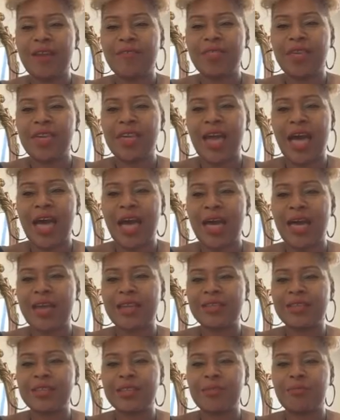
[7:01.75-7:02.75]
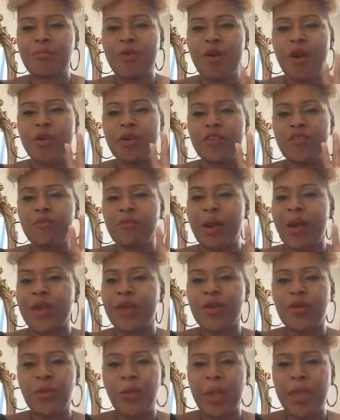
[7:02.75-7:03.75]
of the gods, part of my
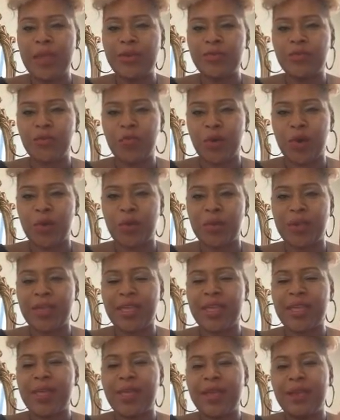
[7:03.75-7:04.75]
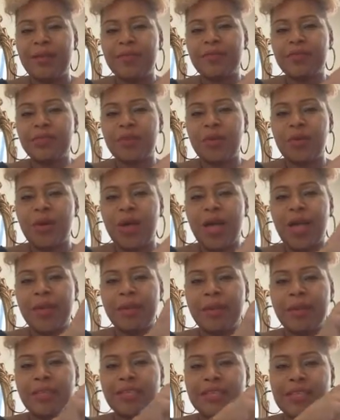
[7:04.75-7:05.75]
great work. So I
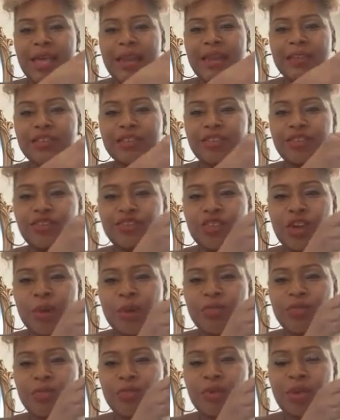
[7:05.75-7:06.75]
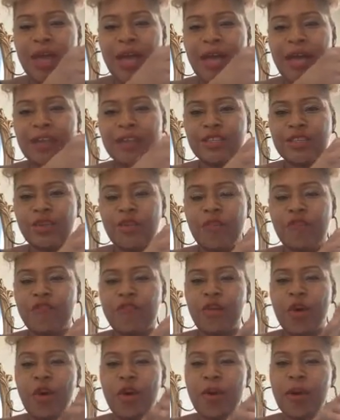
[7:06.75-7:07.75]
am excited to share with you guys so
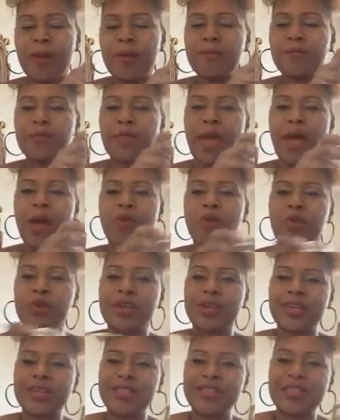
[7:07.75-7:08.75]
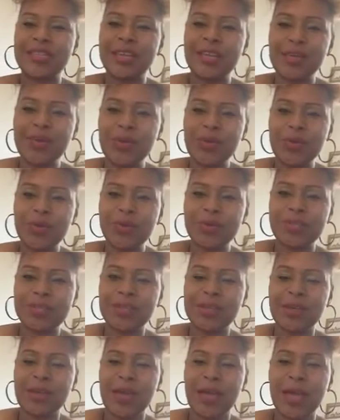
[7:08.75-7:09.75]
far. I will continue
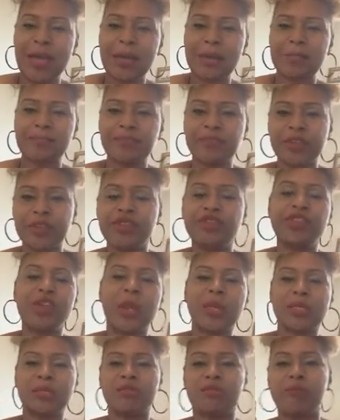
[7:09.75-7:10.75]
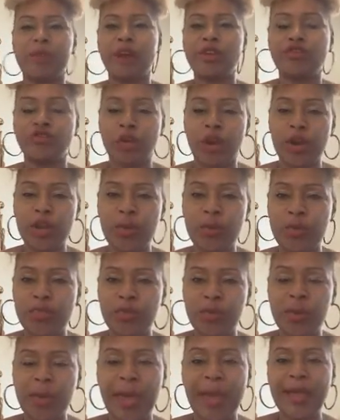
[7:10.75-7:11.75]
to share some of my journey
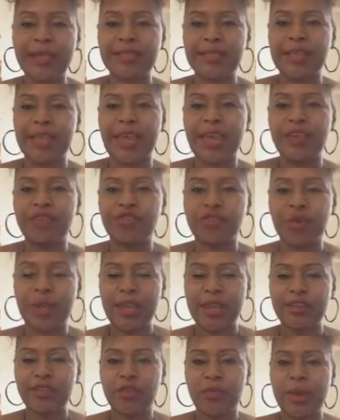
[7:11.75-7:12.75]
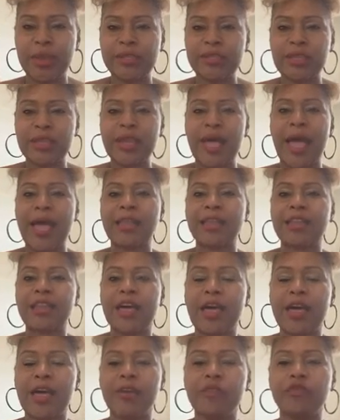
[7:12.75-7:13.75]
with you guys in case you're interested. I
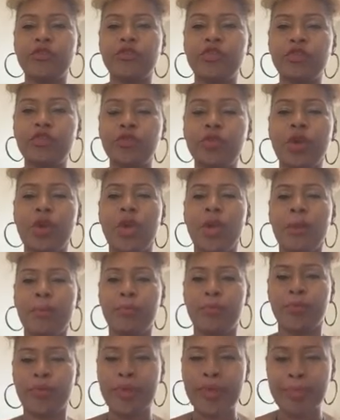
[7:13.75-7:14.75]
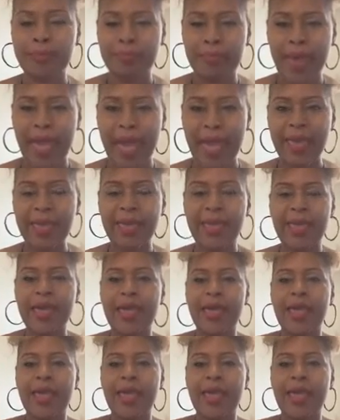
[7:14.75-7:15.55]
love to bring back